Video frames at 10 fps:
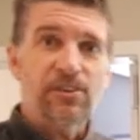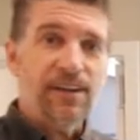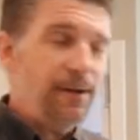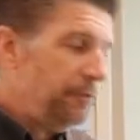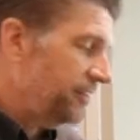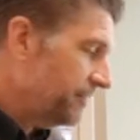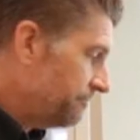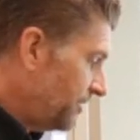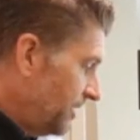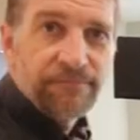you a couple of
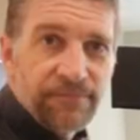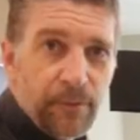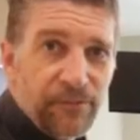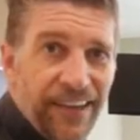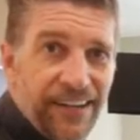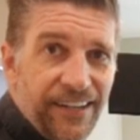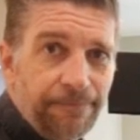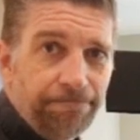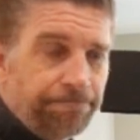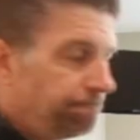them. Double
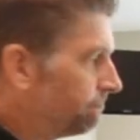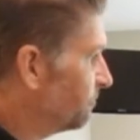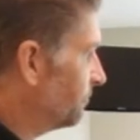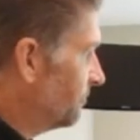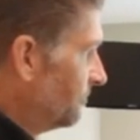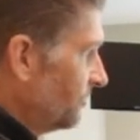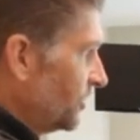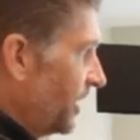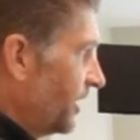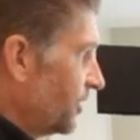vanity,
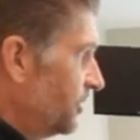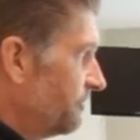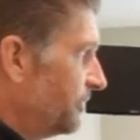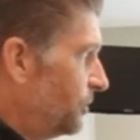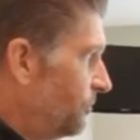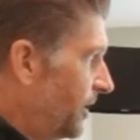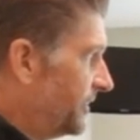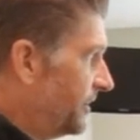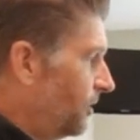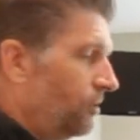got a good view
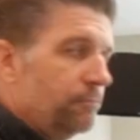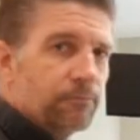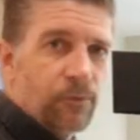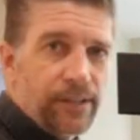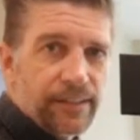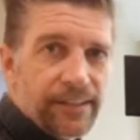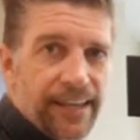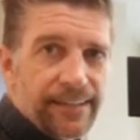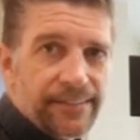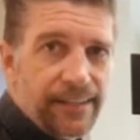right there. Oh, wait, you
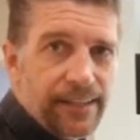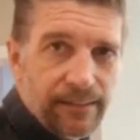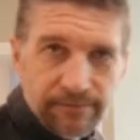can't see.